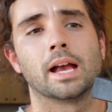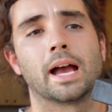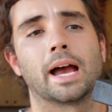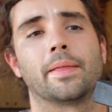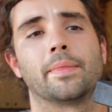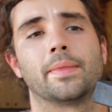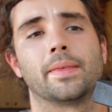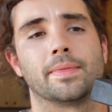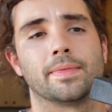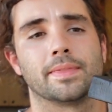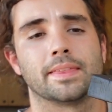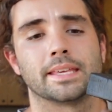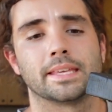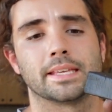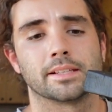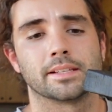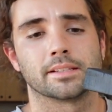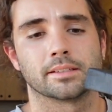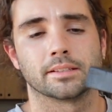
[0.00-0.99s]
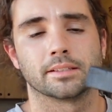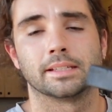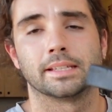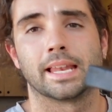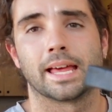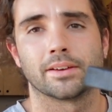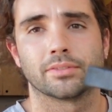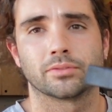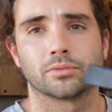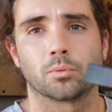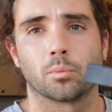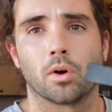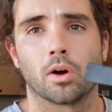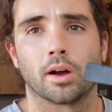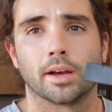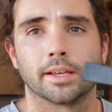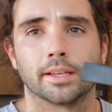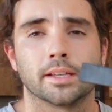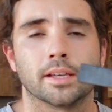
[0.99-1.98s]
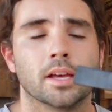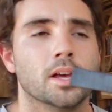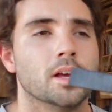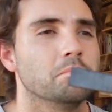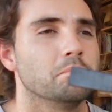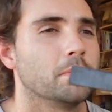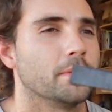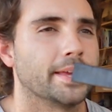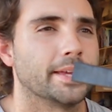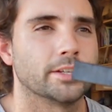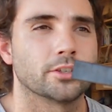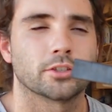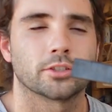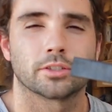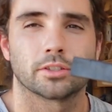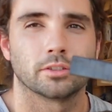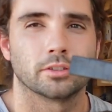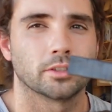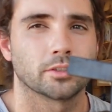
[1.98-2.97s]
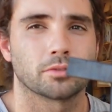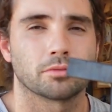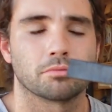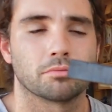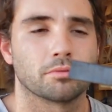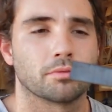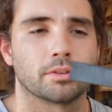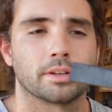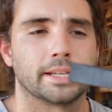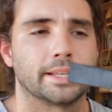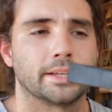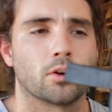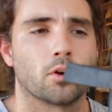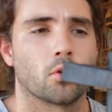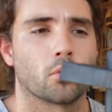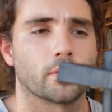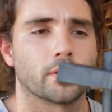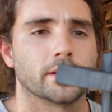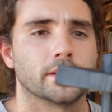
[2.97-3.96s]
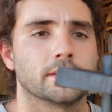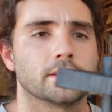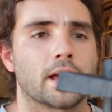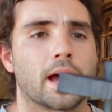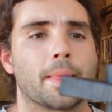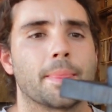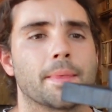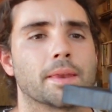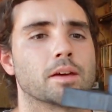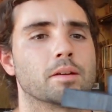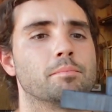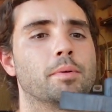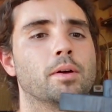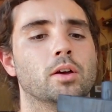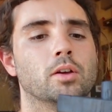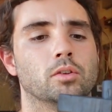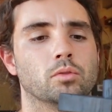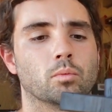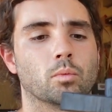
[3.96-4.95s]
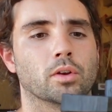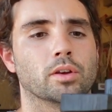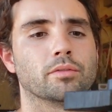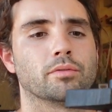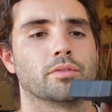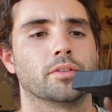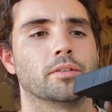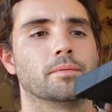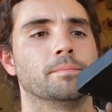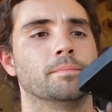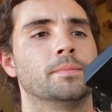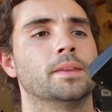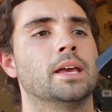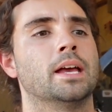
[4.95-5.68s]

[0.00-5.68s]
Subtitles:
and then these left white, but they just looked really horrid. And then I burnt one of them,